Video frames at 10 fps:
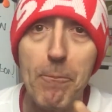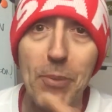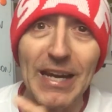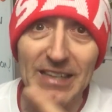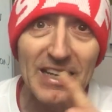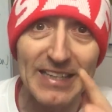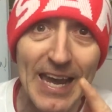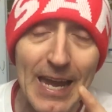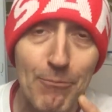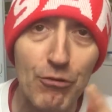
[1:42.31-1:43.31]
beating
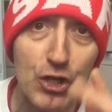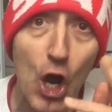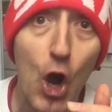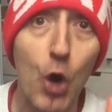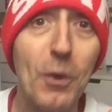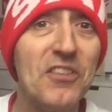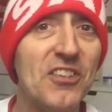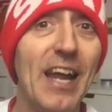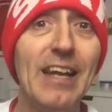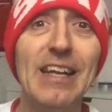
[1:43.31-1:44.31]
Cambridge, who
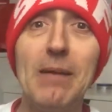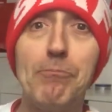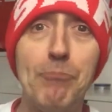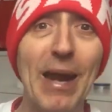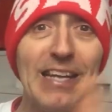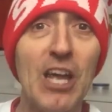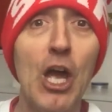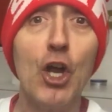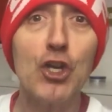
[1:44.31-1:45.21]
incidentally beat